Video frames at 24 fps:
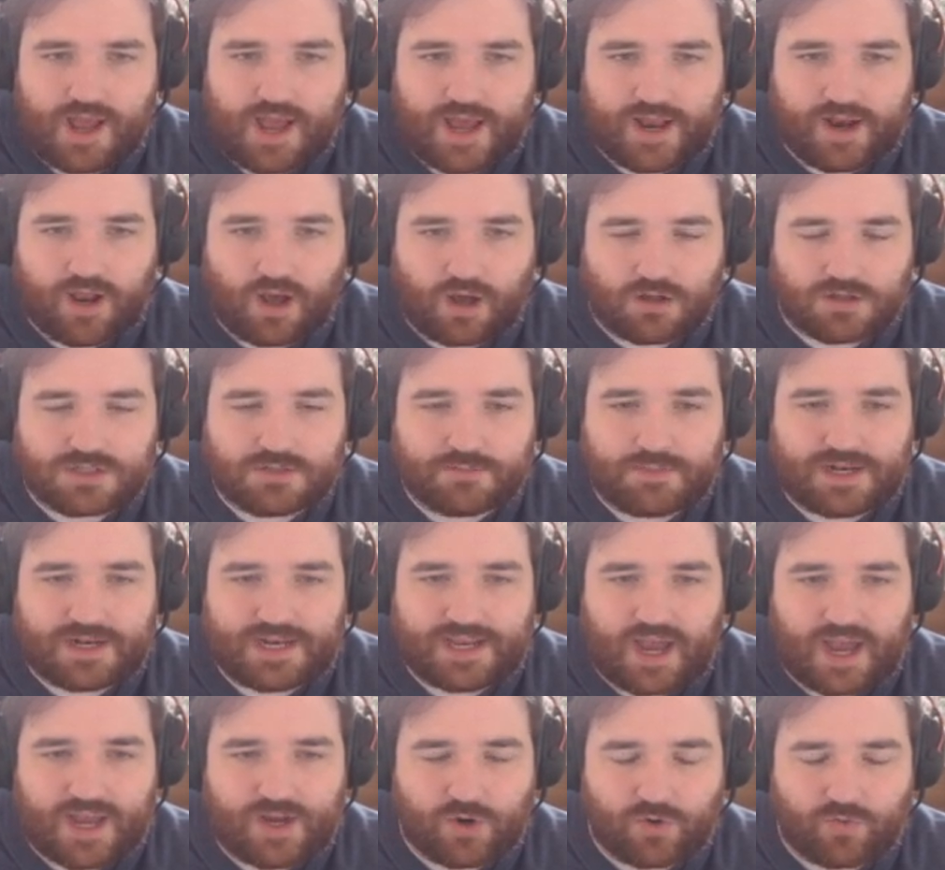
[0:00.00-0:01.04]
And
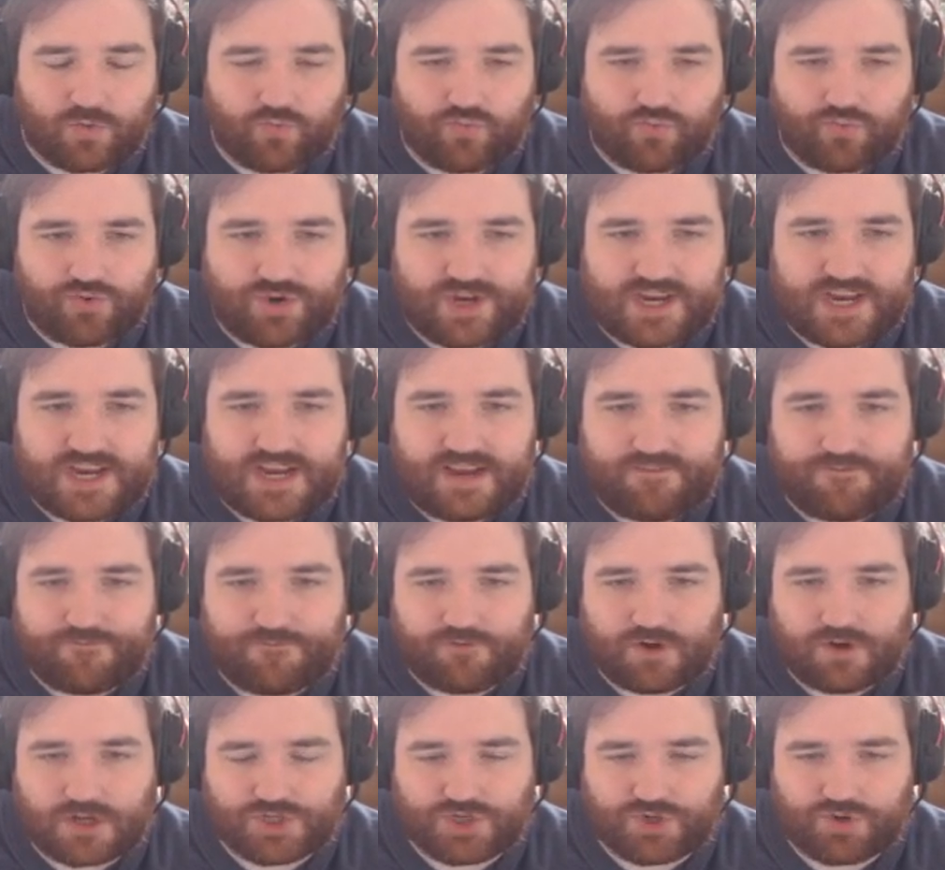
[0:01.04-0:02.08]
ultimately, I got really
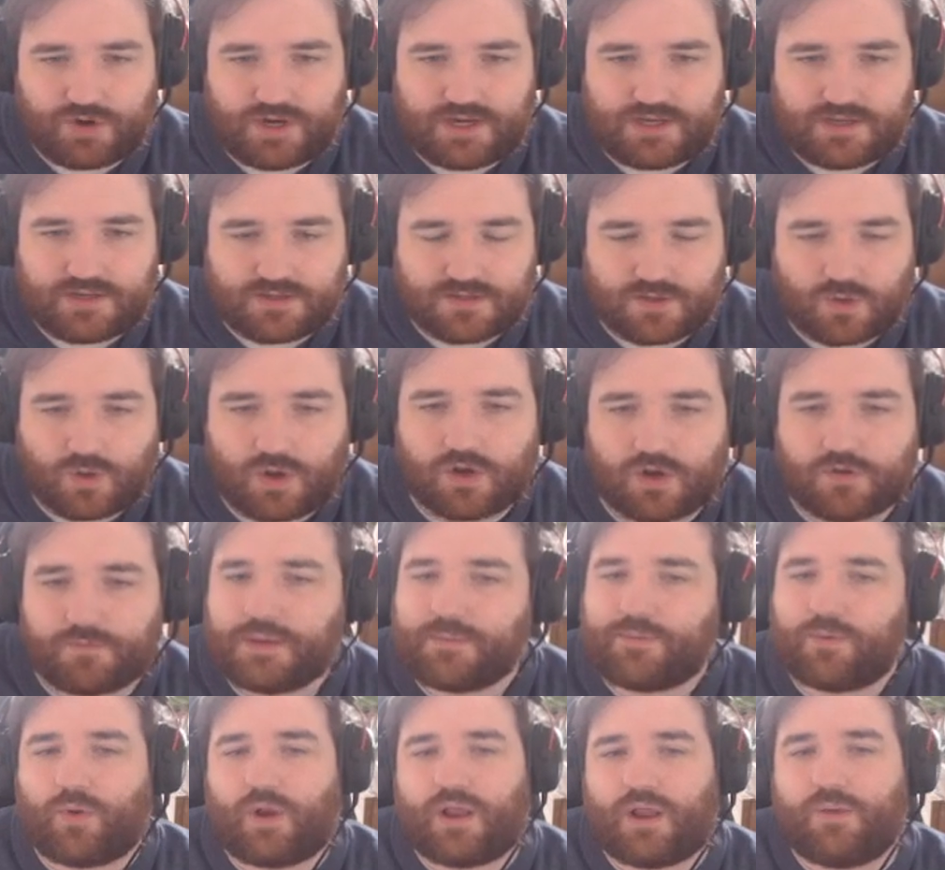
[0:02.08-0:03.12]
frustrated. So a lot of
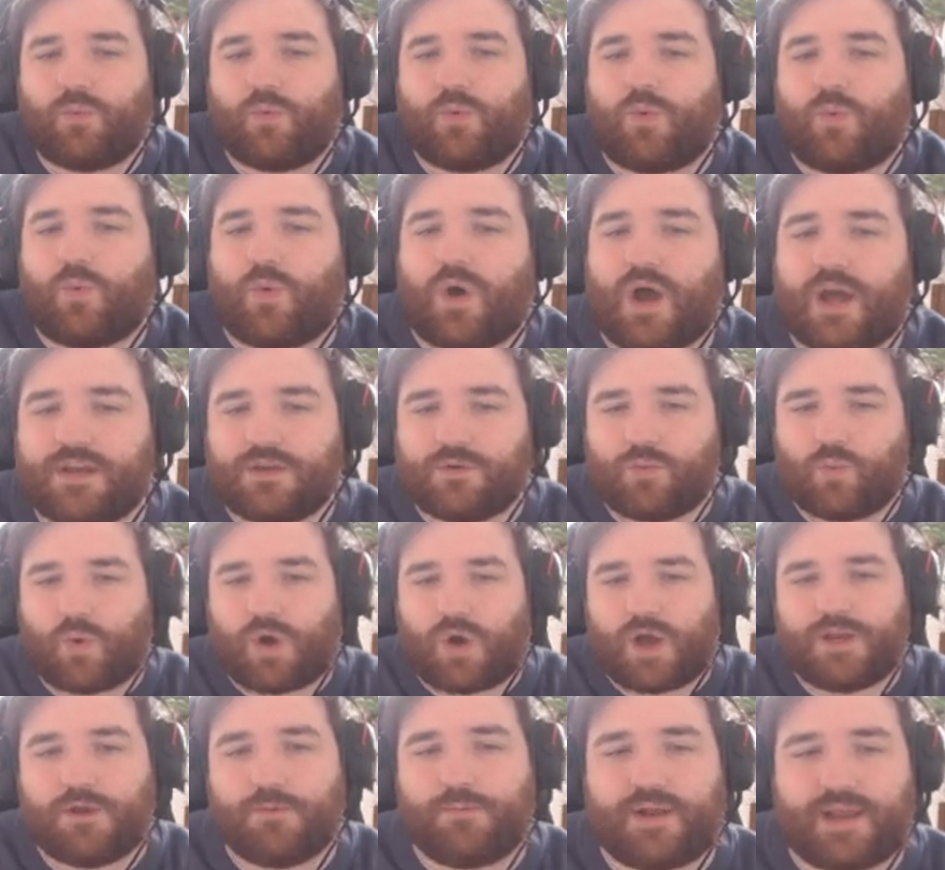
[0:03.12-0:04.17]
people are like, well, why
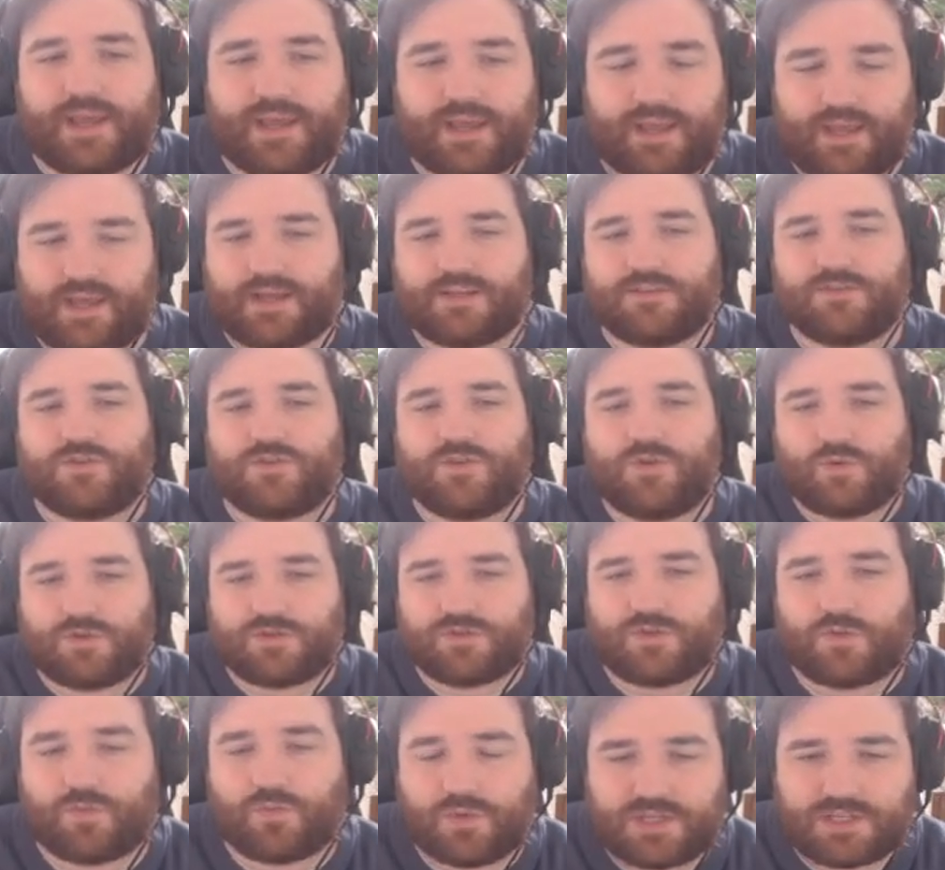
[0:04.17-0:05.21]
are you playing Katsu?
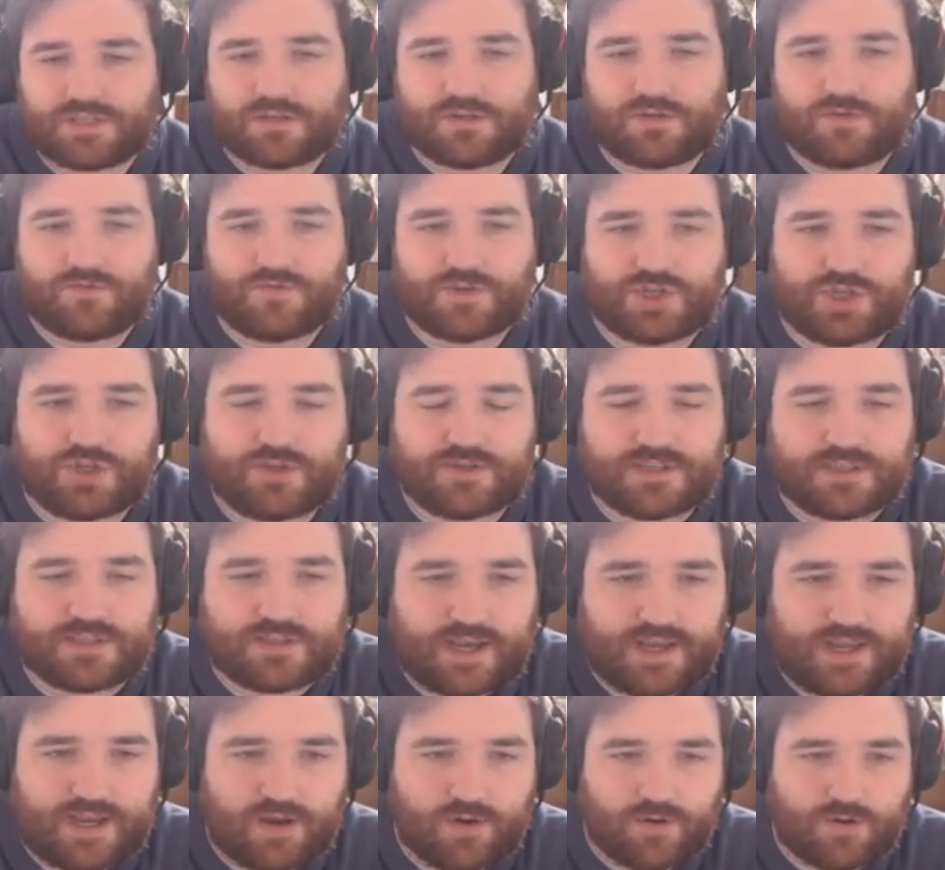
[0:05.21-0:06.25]
What's the reason for choosing
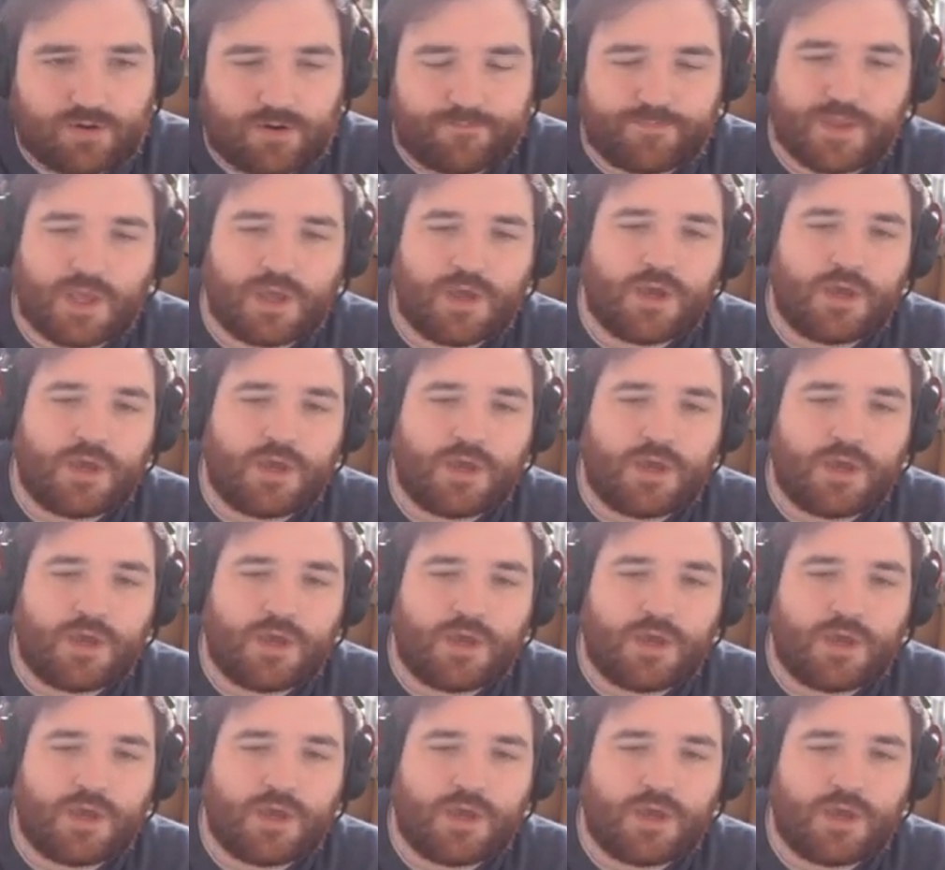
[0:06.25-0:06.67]
that hero?